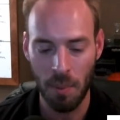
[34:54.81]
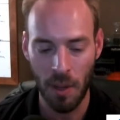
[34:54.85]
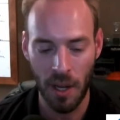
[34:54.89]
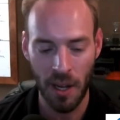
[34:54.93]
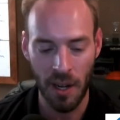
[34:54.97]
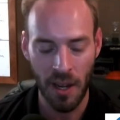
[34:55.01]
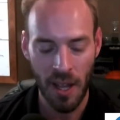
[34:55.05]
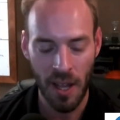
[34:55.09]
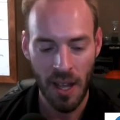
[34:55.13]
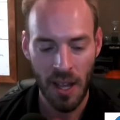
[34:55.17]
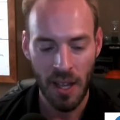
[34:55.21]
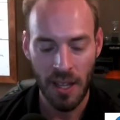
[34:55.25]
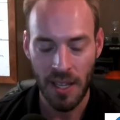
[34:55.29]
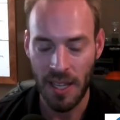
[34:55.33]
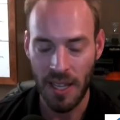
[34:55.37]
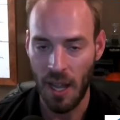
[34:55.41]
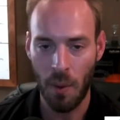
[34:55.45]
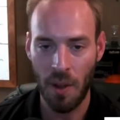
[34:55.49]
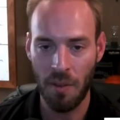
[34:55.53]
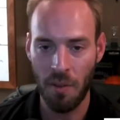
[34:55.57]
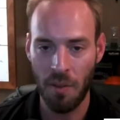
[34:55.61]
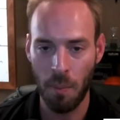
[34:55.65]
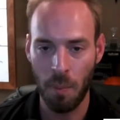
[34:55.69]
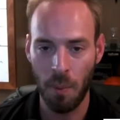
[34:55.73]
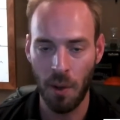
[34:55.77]
But yeah,
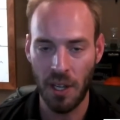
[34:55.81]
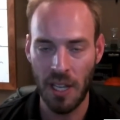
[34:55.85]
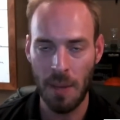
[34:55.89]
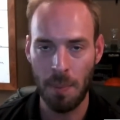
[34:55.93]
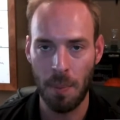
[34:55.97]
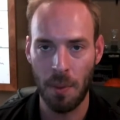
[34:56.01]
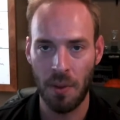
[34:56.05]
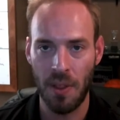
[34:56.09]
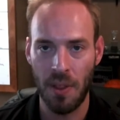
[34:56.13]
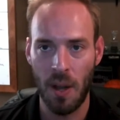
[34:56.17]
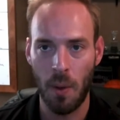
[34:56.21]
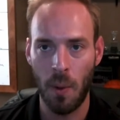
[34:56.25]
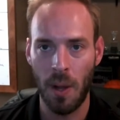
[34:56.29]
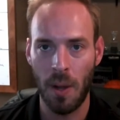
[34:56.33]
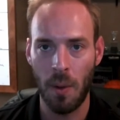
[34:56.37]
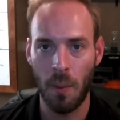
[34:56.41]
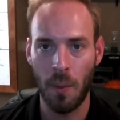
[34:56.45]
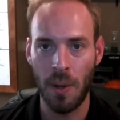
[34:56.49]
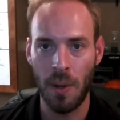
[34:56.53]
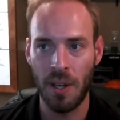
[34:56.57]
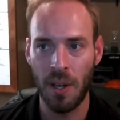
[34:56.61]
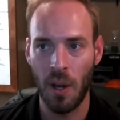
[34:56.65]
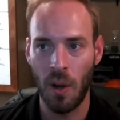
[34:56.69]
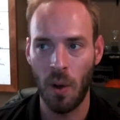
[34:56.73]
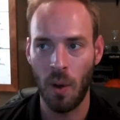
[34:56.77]
we have a bookkeeper. That way
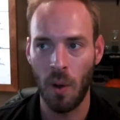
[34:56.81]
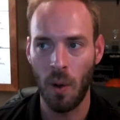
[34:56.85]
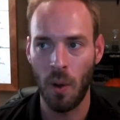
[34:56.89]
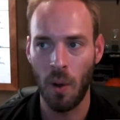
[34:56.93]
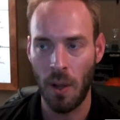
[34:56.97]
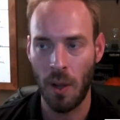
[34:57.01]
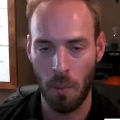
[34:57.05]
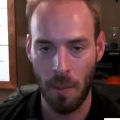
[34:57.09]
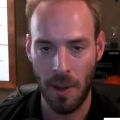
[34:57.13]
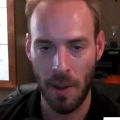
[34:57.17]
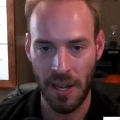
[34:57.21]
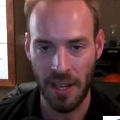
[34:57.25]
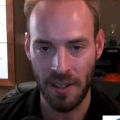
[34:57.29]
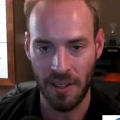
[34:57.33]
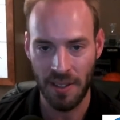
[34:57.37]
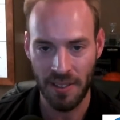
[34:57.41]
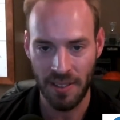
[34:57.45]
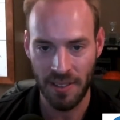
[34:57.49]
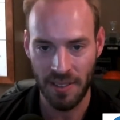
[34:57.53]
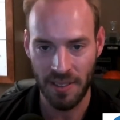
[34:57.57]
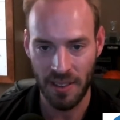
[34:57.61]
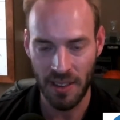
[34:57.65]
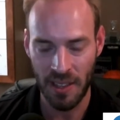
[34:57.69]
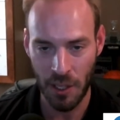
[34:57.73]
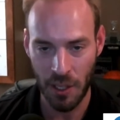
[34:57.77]
we know, okay, we're making
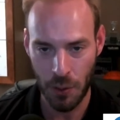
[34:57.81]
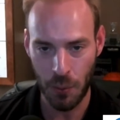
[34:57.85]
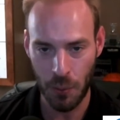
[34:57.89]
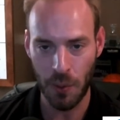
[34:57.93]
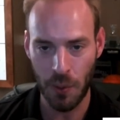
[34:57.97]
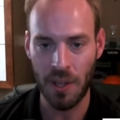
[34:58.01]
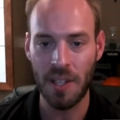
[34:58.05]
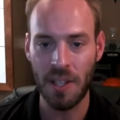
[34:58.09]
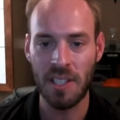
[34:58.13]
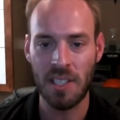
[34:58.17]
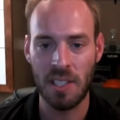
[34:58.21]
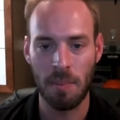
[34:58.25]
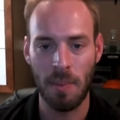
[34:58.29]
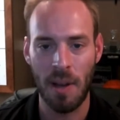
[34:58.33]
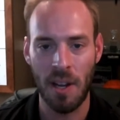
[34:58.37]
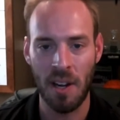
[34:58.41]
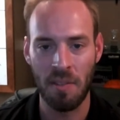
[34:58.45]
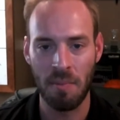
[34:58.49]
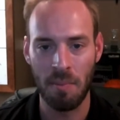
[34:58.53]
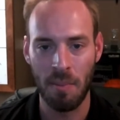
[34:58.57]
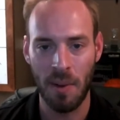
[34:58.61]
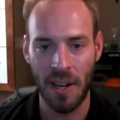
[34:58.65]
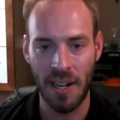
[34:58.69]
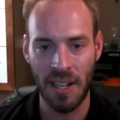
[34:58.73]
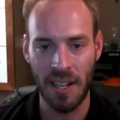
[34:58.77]
literally this amount
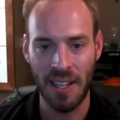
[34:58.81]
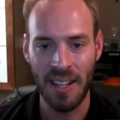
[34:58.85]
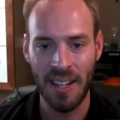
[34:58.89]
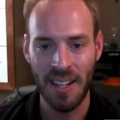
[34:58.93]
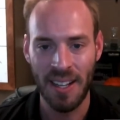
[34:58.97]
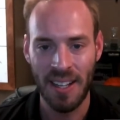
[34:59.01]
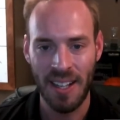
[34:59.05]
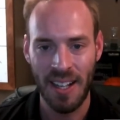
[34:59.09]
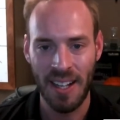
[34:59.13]
of money.